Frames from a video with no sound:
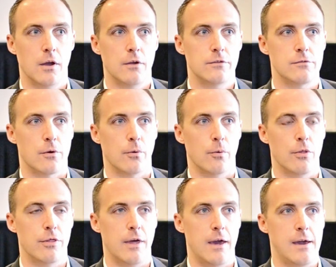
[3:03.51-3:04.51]
So
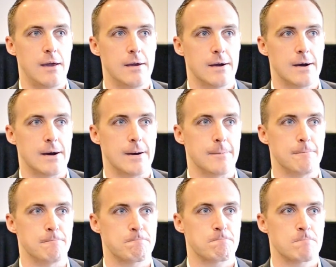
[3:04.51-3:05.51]
they
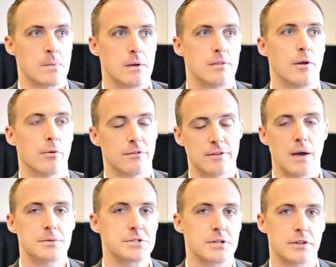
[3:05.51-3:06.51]
were
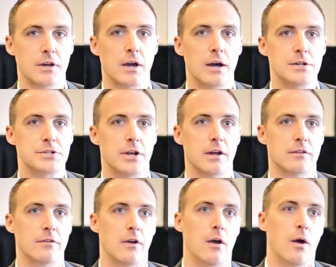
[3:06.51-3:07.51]
establishing the
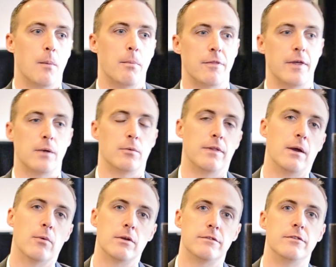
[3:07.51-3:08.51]
contract, but then when they
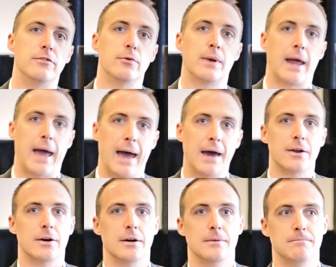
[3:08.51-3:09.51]
wanted to do an
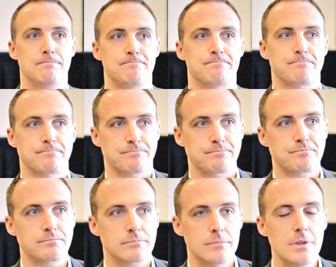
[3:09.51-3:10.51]
add-on,
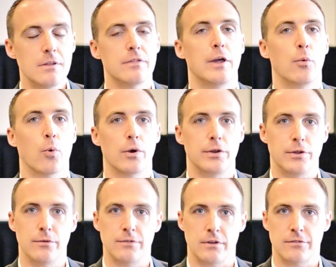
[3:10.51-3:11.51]
they weren't
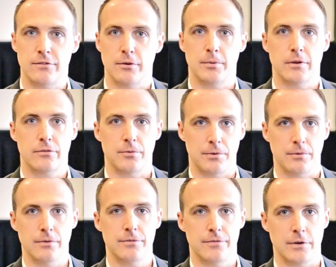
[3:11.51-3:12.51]
using SteelBrick's
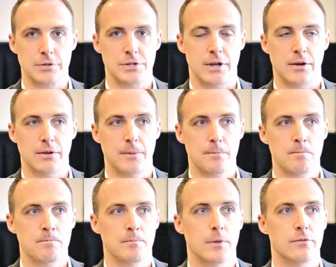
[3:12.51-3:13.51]
renewals functionality.
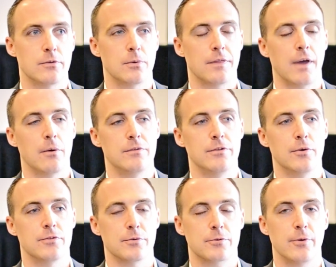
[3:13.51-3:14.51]
And so what that would do
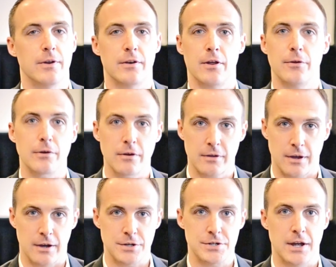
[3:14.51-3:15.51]
is it would create another
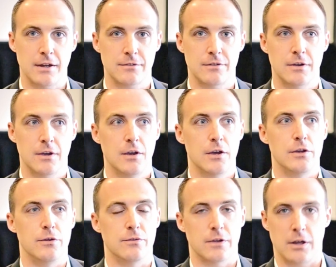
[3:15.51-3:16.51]
contract
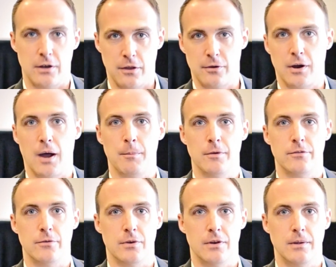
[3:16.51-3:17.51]
using another
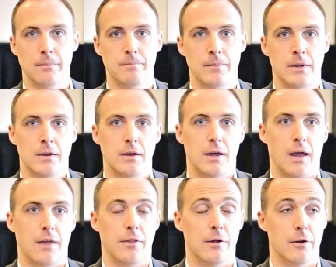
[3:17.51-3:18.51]
opportunity.
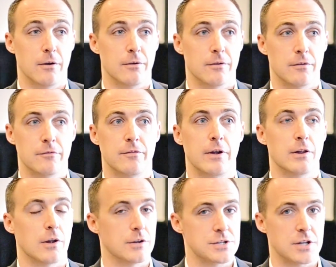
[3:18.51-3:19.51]
And they're a very
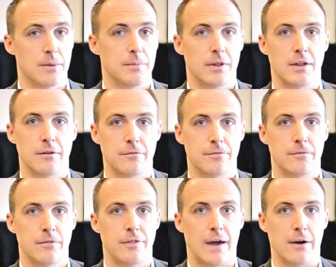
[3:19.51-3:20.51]
large company. They have
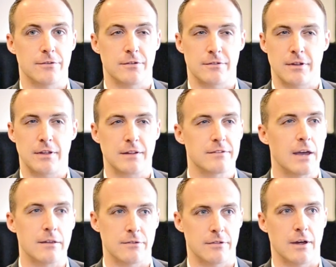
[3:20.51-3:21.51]
thousands, I think
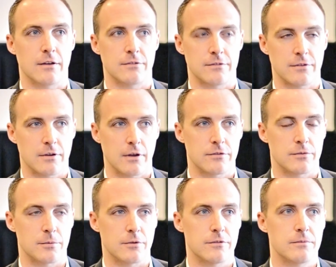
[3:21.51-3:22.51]
tens of thousands of
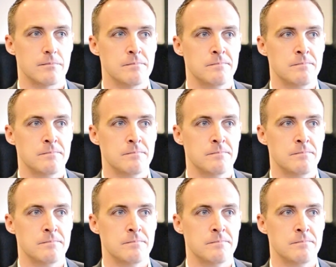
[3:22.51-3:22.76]
customers.